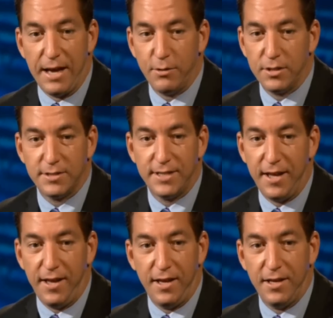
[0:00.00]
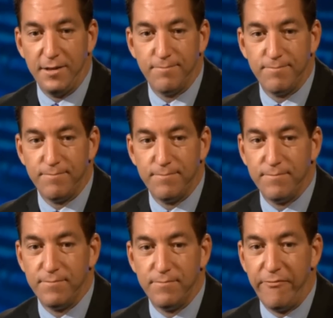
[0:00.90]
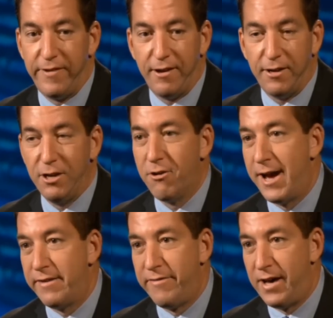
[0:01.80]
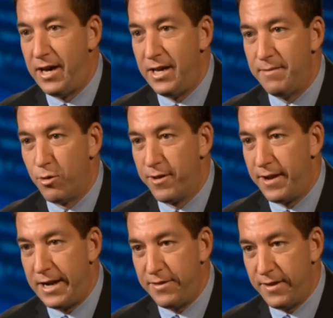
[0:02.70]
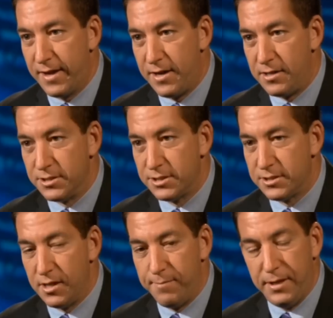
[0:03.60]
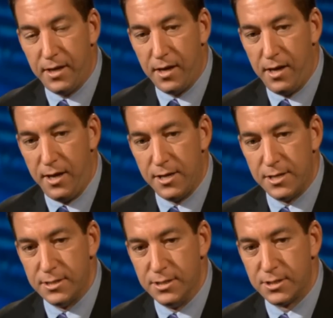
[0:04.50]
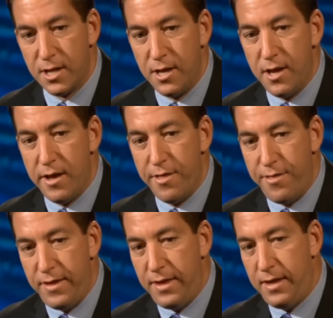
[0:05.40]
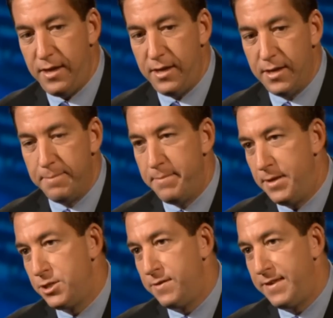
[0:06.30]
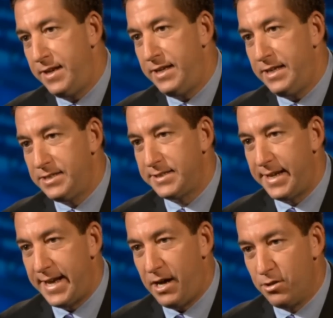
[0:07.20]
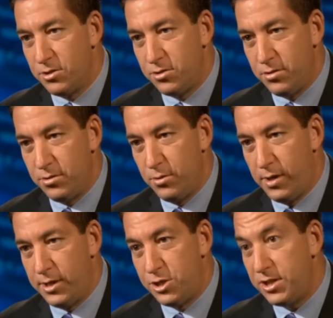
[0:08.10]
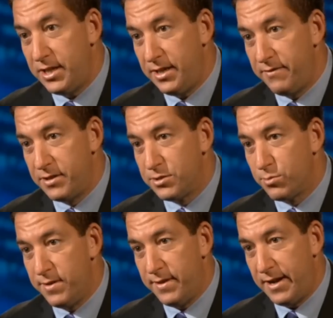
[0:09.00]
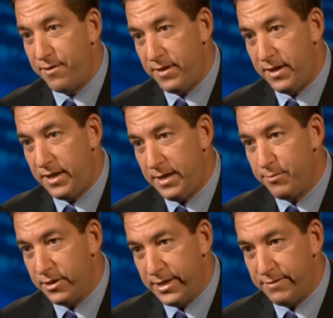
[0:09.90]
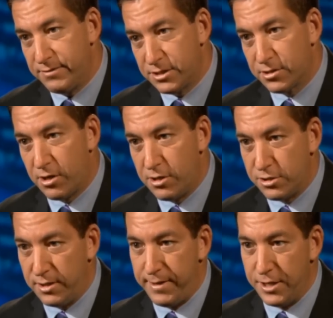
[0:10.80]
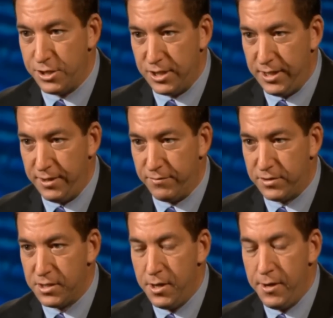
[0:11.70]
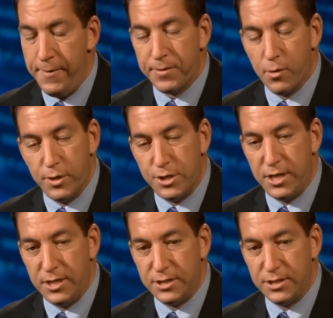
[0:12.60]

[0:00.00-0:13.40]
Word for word: I would say very gratified more than anything else, because the mission that he set out to achieve is one that I think he believes has largely been achieved, which